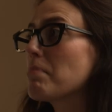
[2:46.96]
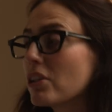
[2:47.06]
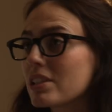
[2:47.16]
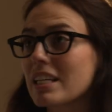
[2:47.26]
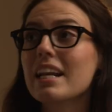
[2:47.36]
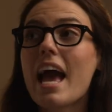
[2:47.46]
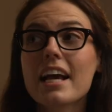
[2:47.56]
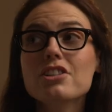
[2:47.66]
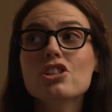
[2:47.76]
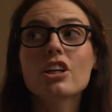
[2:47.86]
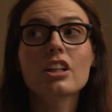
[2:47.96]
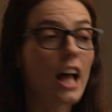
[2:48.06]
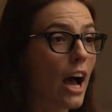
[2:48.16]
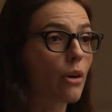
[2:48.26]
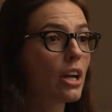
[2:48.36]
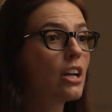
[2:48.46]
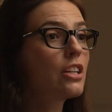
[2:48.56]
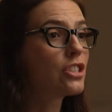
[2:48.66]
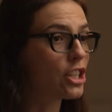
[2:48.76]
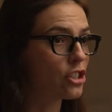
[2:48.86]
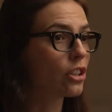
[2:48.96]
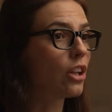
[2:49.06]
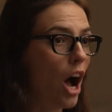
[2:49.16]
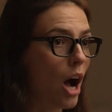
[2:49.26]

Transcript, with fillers: building an edge to cloud digital